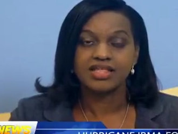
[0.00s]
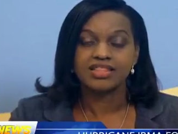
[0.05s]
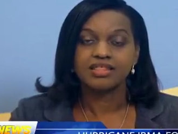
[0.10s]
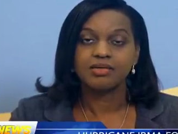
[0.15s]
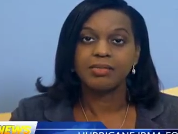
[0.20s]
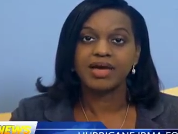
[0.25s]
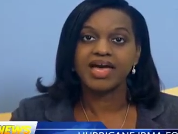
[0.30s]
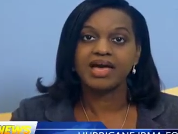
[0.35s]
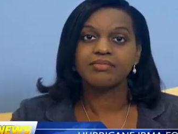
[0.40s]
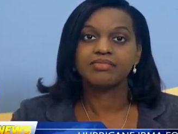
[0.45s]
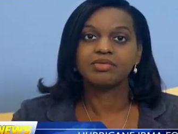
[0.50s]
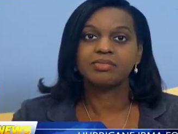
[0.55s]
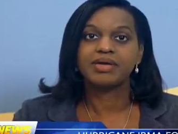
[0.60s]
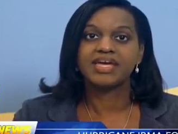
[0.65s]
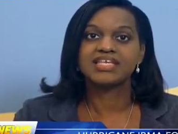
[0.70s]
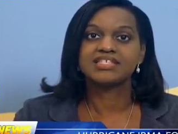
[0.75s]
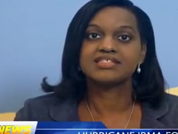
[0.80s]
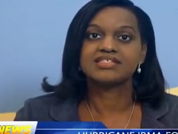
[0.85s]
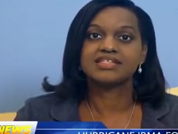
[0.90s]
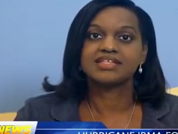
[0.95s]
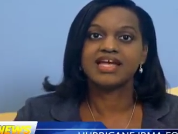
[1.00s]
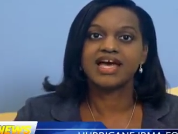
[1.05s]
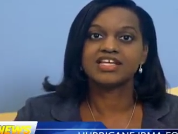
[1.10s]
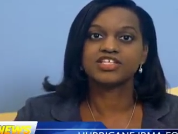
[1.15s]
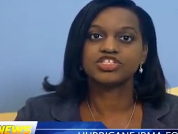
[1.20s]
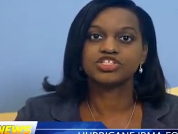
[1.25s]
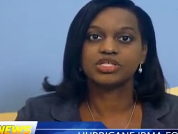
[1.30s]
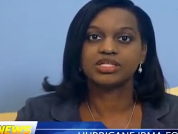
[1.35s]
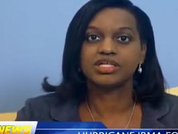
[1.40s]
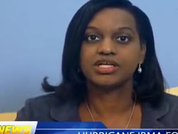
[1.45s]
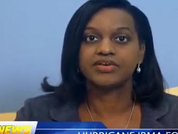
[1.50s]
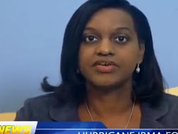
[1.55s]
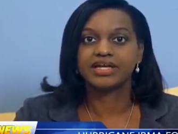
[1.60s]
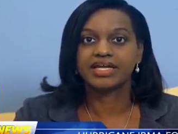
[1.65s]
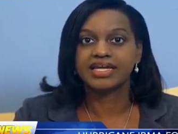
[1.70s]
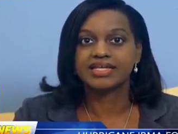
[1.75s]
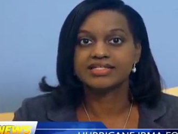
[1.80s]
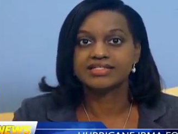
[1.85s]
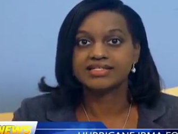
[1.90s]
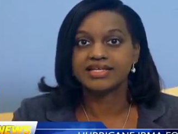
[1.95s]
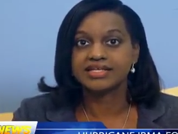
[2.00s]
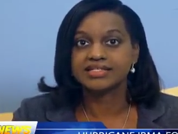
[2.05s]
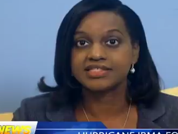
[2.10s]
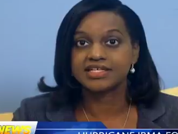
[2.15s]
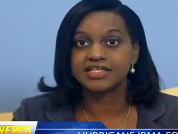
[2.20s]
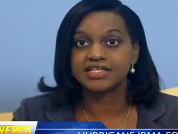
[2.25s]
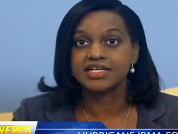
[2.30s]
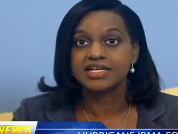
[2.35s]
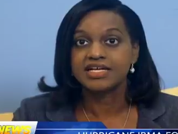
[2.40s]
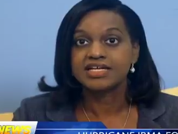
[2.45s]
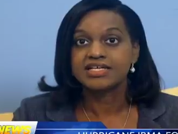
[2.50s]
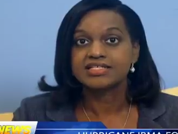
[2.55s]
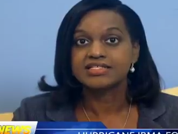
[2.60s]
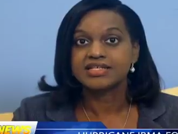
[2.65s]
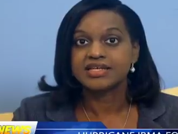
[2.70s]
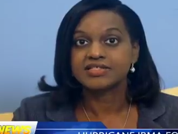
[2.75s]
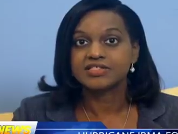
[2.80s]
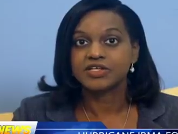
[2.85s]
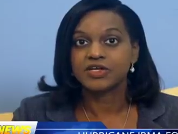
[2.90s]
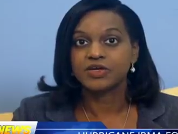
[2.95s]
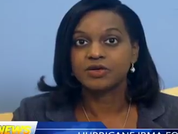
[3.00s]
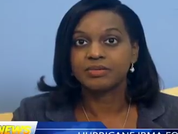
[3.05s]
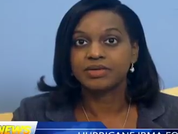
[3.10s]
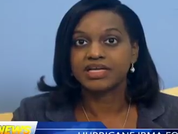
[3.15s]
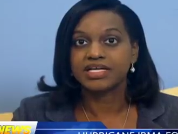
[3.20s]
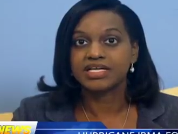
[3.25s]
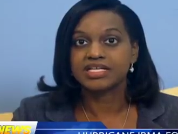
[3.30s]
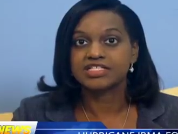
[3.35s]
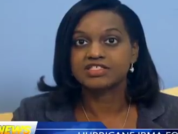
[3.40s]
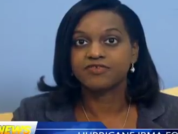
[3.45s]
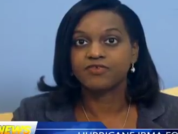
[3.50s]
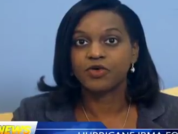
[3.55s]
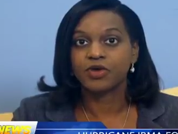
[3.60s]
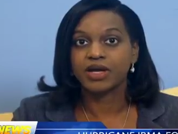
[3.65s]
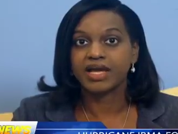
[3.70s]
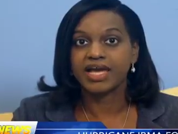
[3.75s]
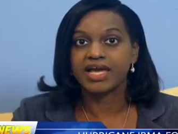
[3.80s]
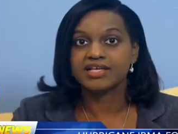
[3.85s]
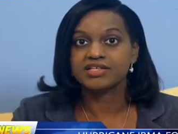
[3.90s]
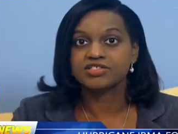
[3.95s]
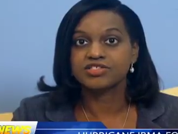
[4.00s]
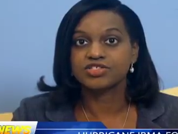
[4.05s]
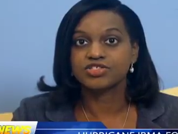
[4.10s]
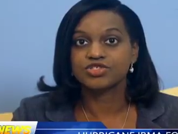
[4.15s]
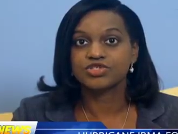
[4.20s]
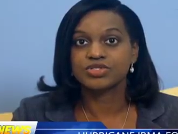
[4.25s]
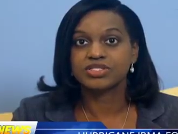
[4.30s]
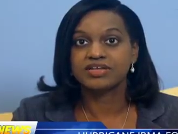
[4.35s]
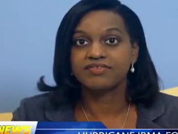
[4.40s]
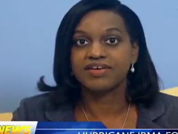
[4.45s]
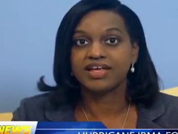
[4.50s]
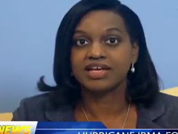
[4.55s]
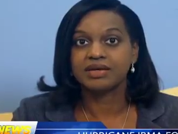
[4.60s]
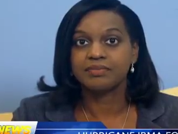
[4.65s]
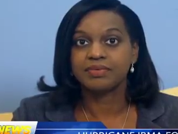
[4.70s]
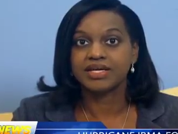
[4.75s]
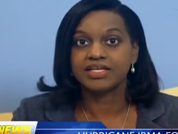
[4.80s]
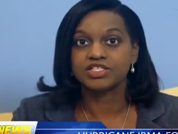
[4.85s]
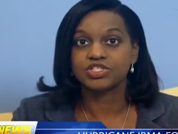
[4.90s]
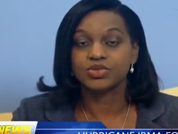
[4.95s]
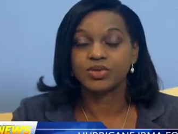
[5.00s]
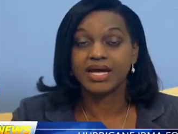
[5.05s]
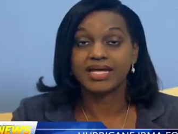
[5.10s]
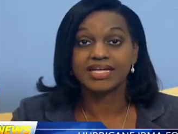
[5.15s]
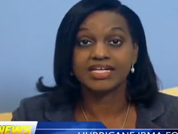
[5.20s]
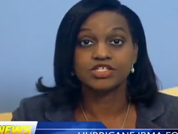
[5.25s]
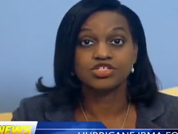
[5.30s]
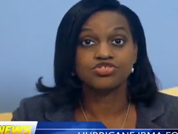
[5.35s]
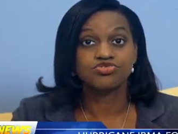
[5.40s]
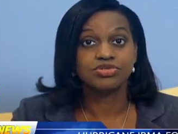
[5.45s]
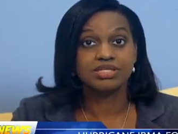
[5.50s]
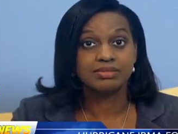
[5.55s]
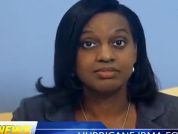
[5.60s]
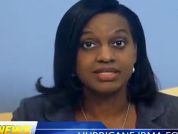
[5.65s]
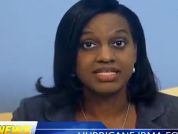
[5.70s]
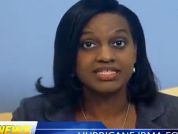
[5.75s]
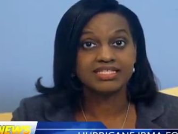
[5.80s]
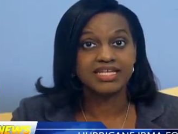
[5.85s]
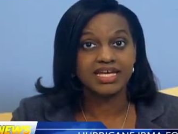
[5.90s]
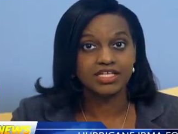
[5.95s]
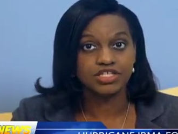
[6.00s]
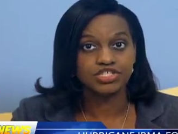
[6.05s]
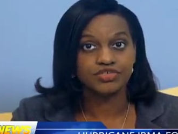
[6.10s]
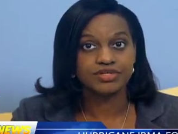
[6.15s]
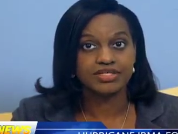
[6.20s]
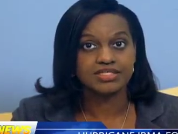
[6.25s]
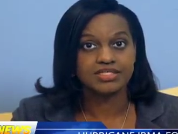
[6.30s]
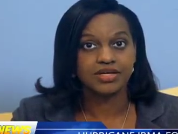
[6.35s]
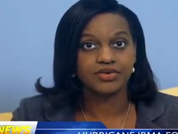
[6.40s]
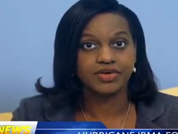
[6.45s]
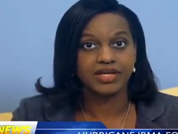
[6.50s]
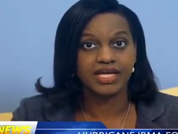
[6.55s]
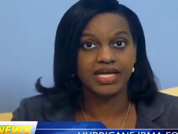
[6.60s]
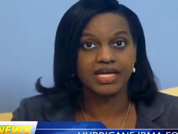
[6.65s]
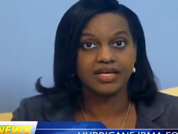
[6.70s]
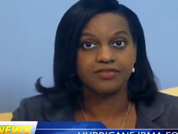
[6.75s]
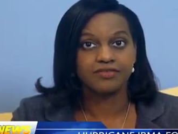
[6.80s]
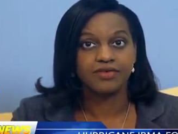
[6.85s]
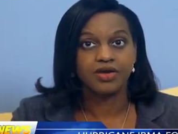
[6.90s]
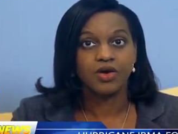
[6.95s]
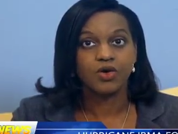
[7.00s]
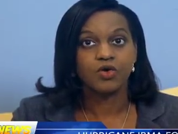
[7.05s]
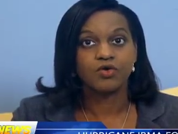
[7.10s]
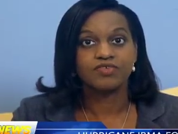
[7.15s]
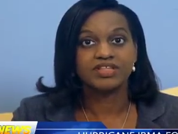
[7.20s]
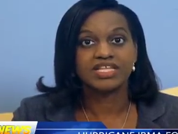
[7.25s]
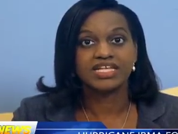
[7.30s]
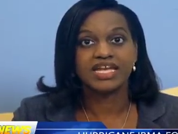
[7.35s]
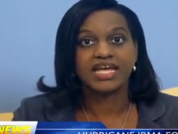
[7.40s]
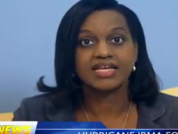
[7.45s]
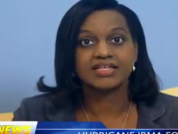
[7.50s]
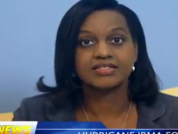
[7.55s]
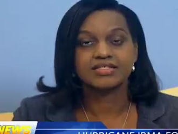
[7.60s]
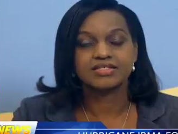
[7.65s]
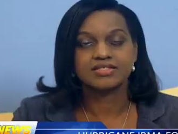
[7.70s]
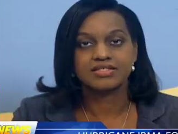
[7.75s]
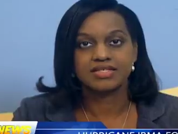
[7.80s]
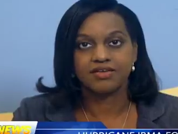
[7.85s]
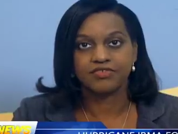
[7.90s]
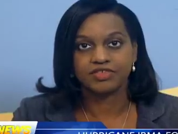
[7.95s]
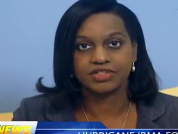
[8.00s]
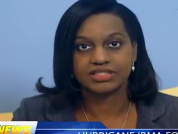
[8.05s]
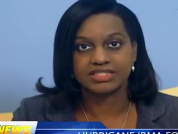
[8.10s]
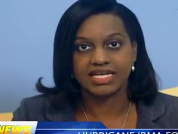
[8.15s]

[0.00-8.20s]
The Miami based National Hurricane Center says Irma is forecast to develop into an extremely dangerous hurricane over the next several